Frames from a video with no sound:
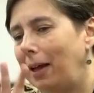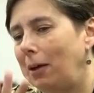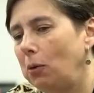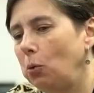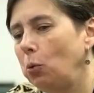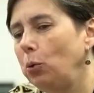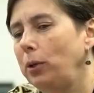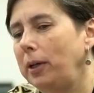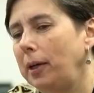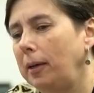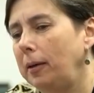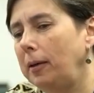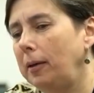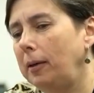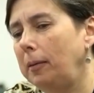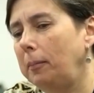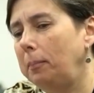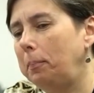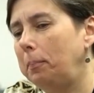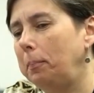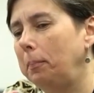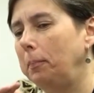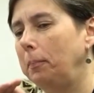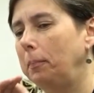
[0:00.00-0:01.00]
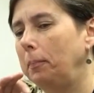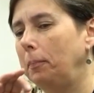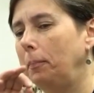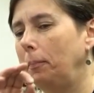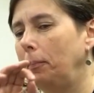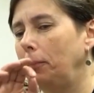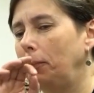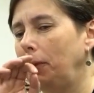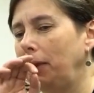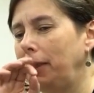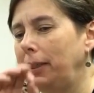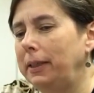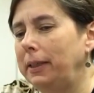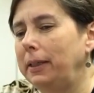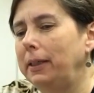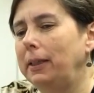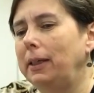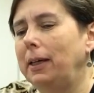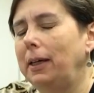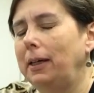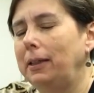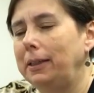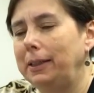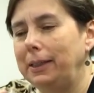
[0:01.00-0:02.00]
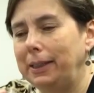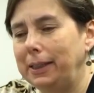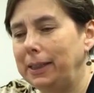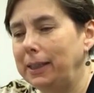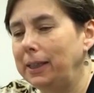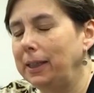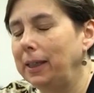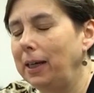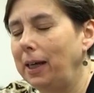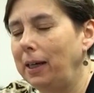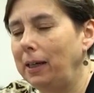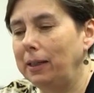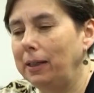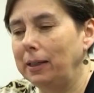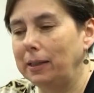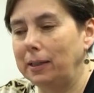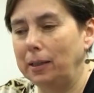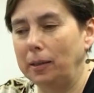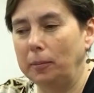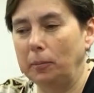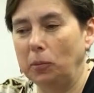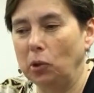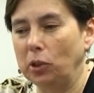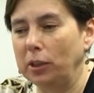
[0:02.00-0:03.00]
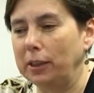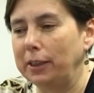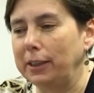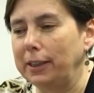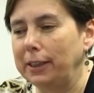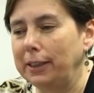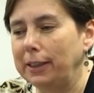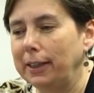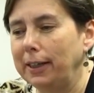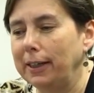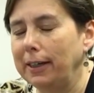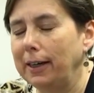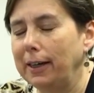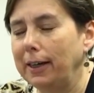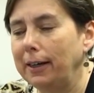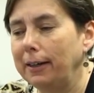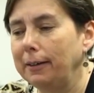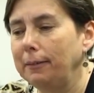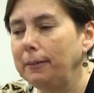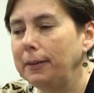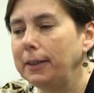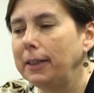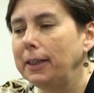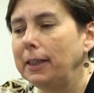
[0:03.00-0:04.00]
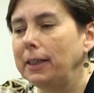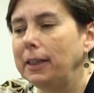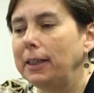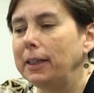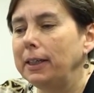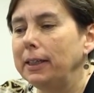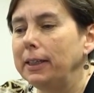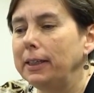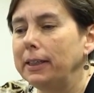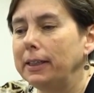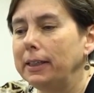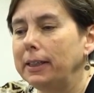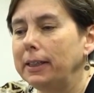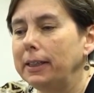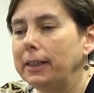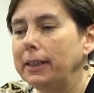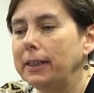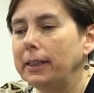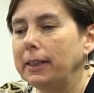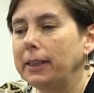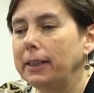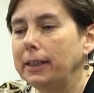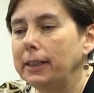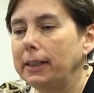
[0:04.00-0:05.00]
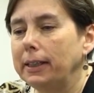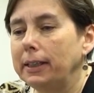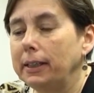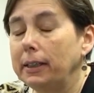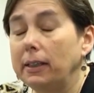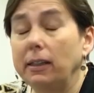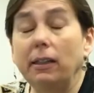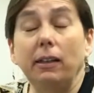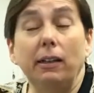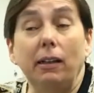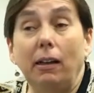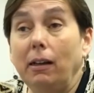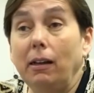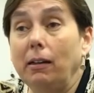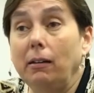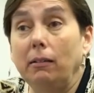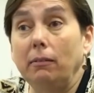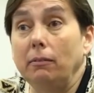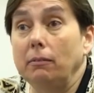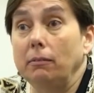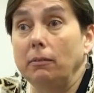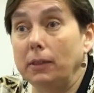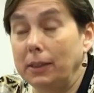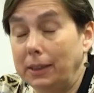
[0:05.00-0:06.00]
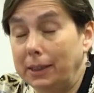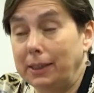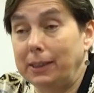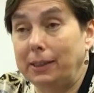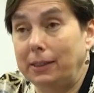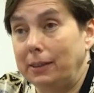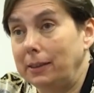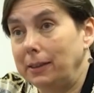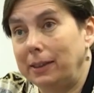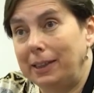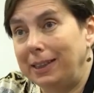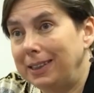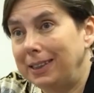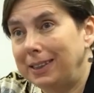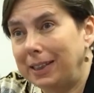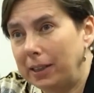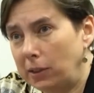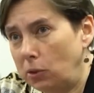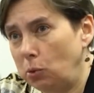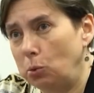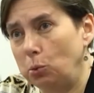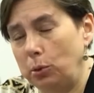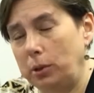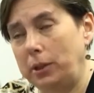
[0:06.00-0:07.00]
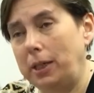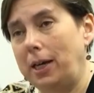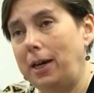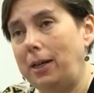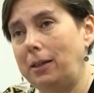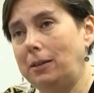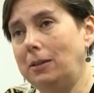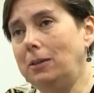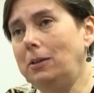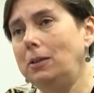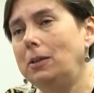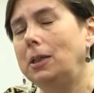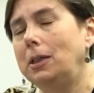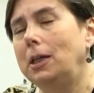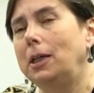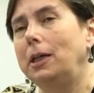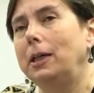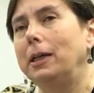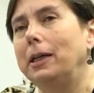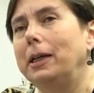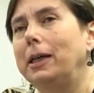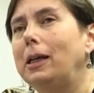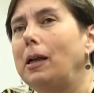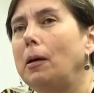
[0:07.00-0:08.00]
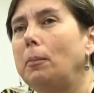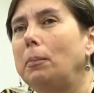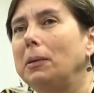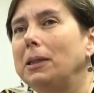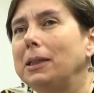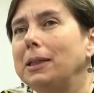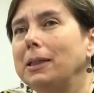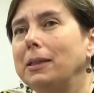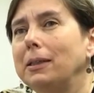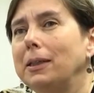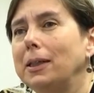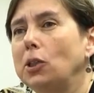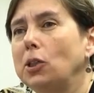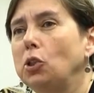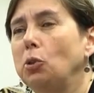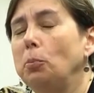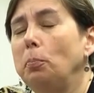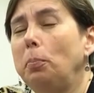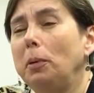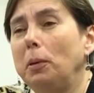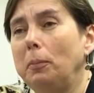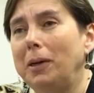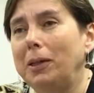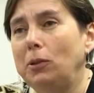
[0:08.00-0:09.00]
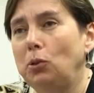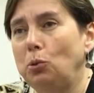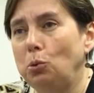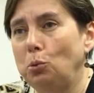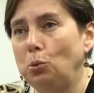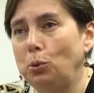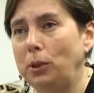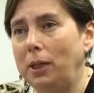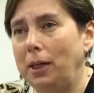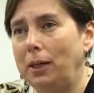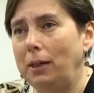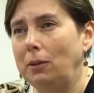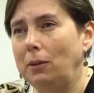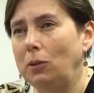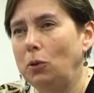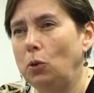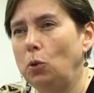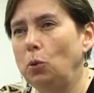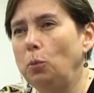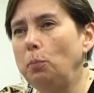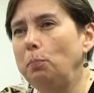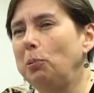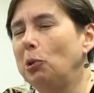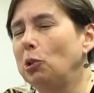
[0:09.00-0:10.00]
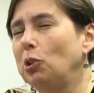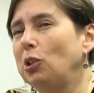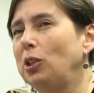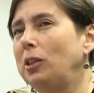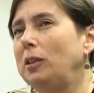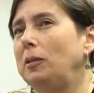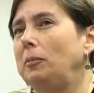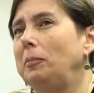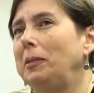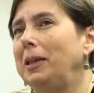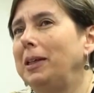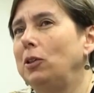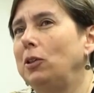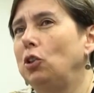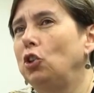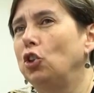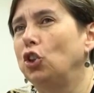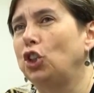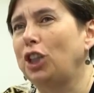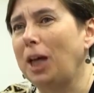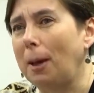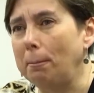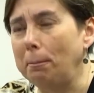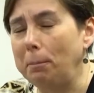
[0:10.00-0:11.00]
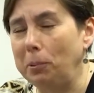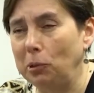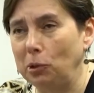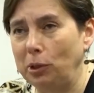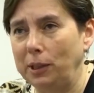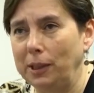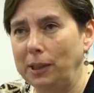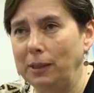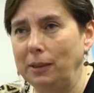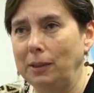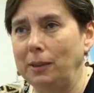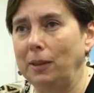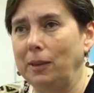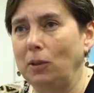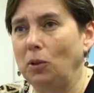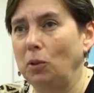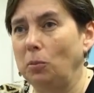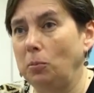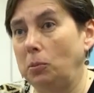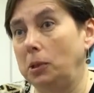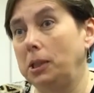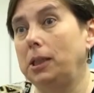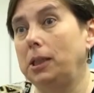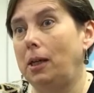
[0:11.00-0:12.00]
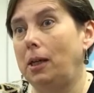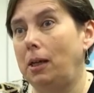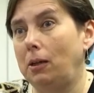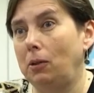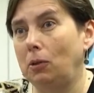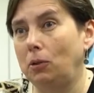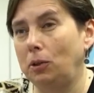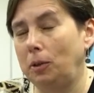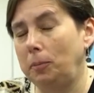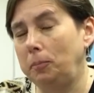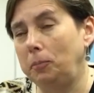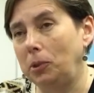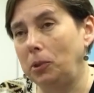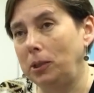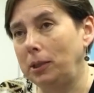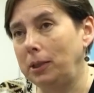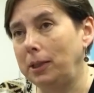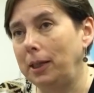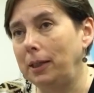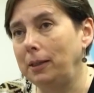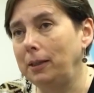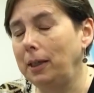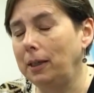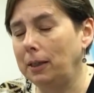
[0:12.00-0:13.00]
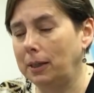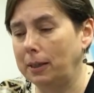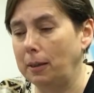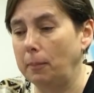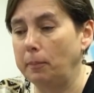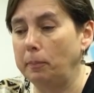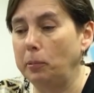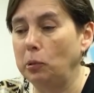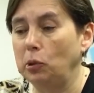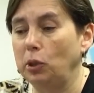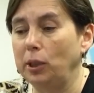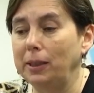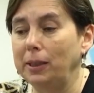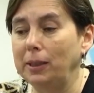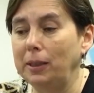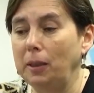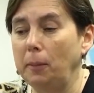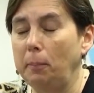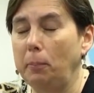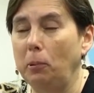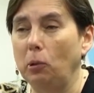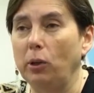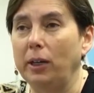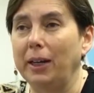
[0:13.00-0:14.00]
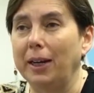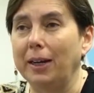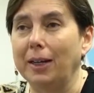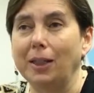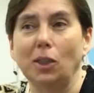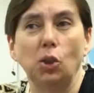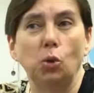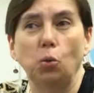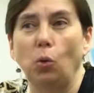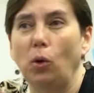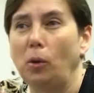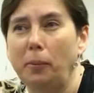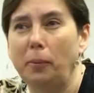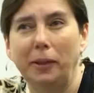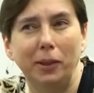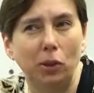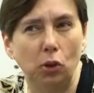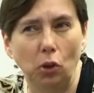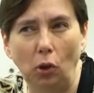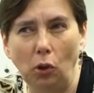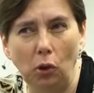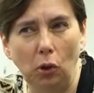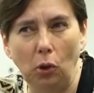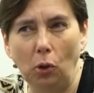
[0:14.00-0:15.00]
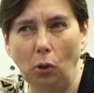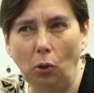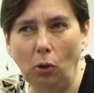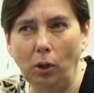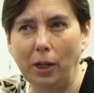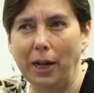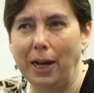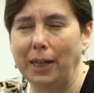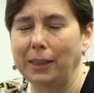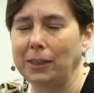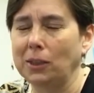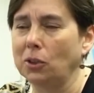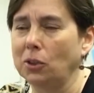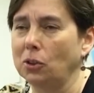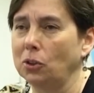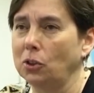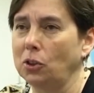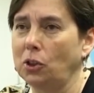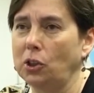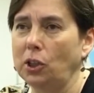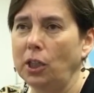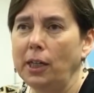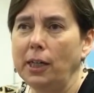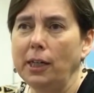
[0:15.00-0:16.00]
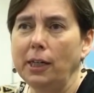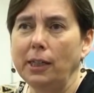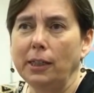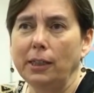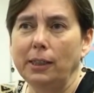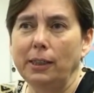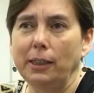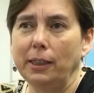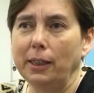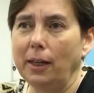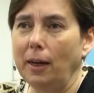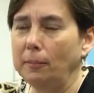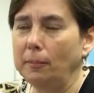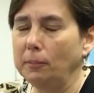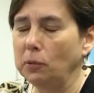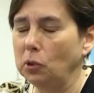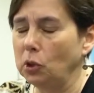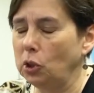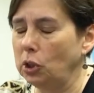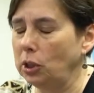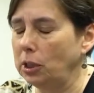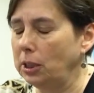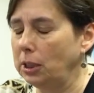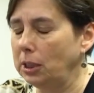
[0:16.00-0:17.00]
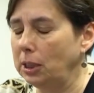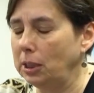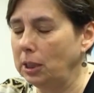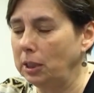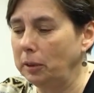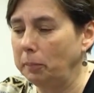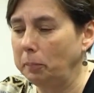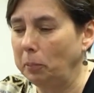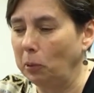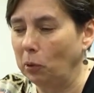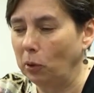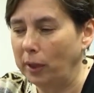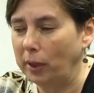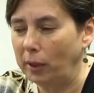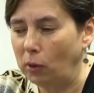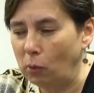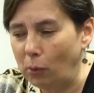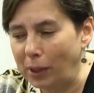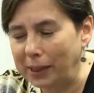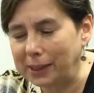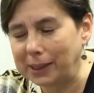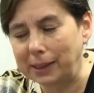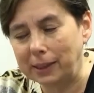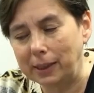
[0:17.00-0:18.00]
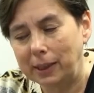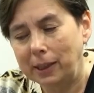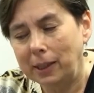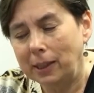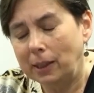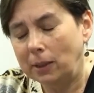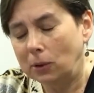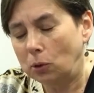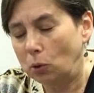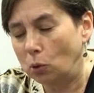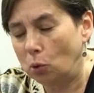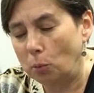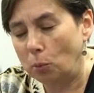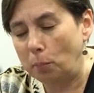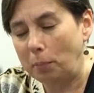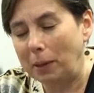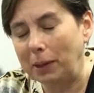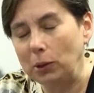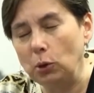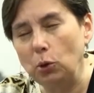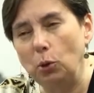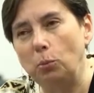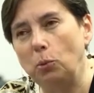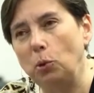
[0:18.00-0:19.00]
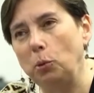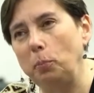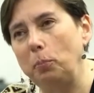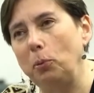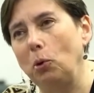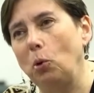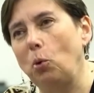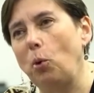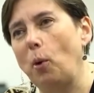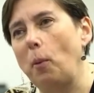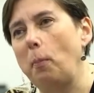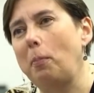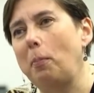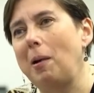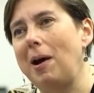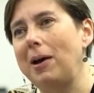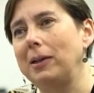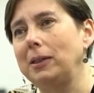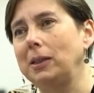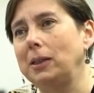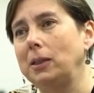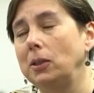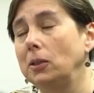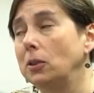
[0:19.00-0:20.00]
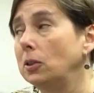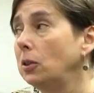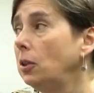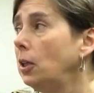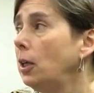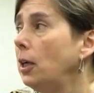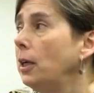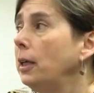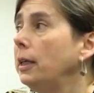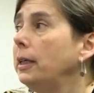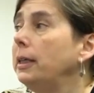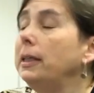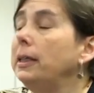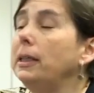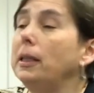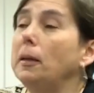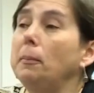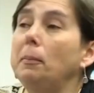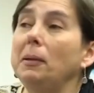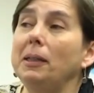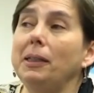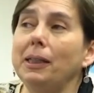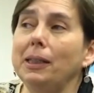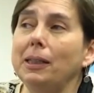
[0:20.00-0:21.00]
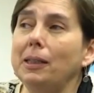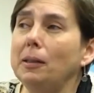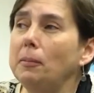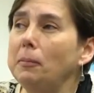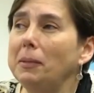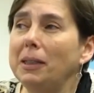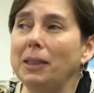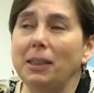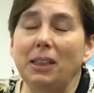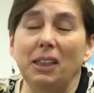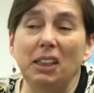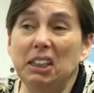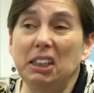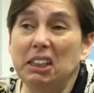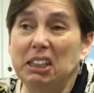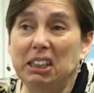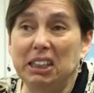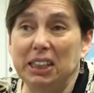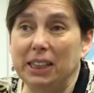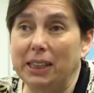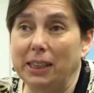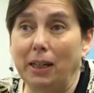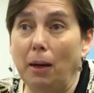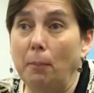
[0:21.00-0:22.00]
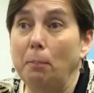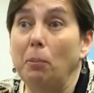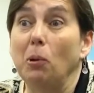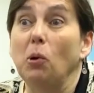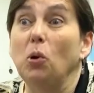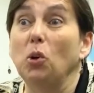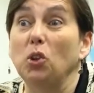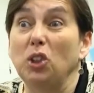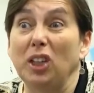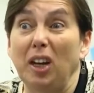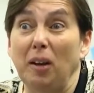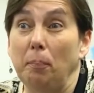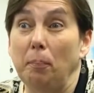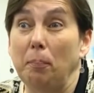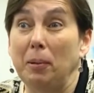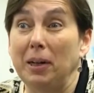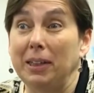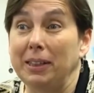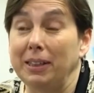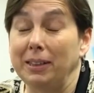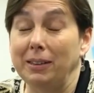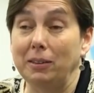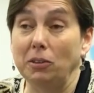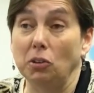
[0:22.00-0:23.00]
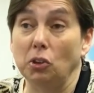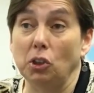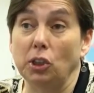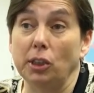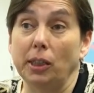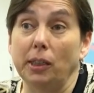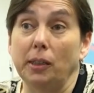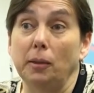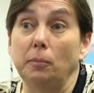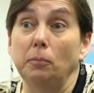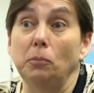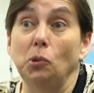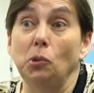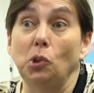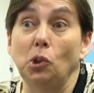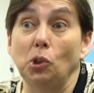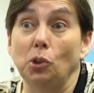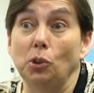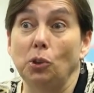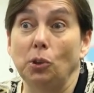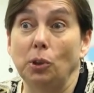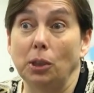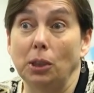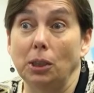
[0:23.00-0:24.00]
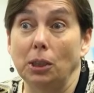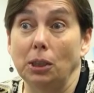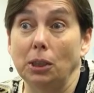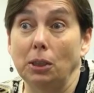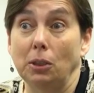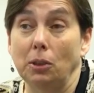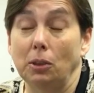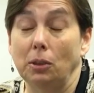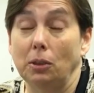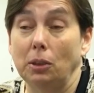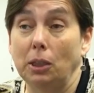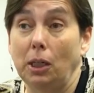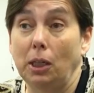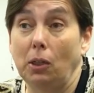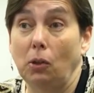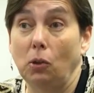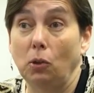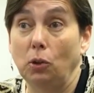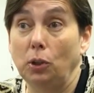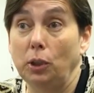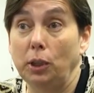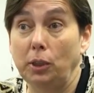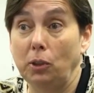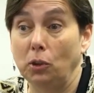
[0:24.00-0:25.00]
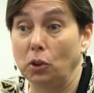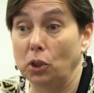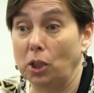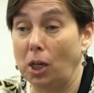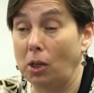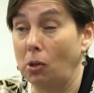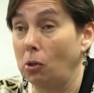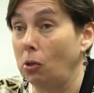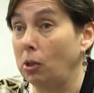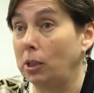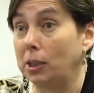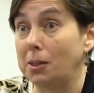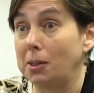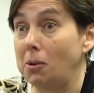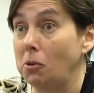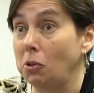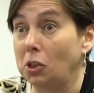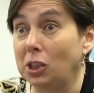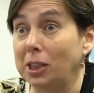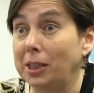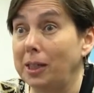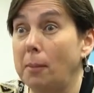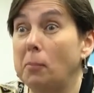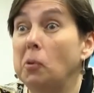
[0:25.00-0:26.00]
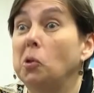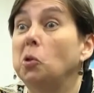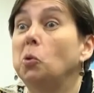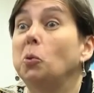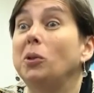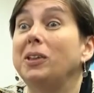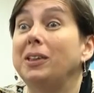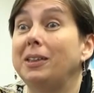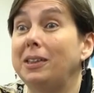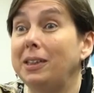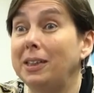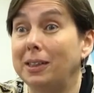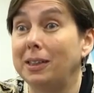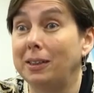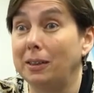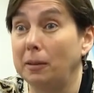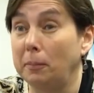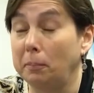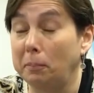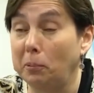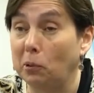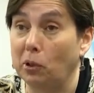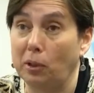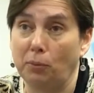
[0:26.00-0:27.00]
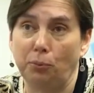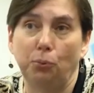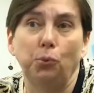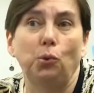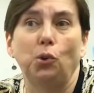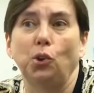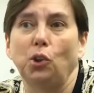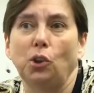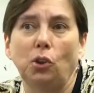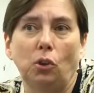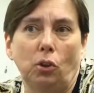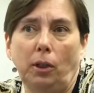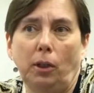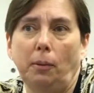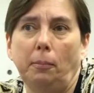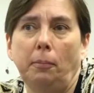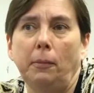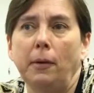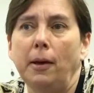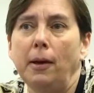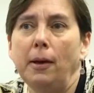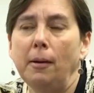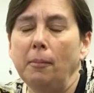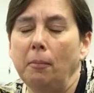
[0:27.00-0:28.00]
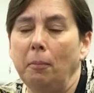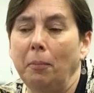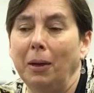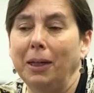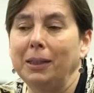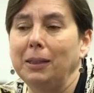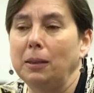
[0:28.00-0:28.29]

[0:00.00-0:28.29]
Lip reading: An initial idea that we have to highlight is that studies that show a premature introduction to a process as significant the standard algorithm, significant because it can solve all cases and because it takes up very little space, regardless of whether it's clear, that is, that many of the children we teach it to don't understand why it works.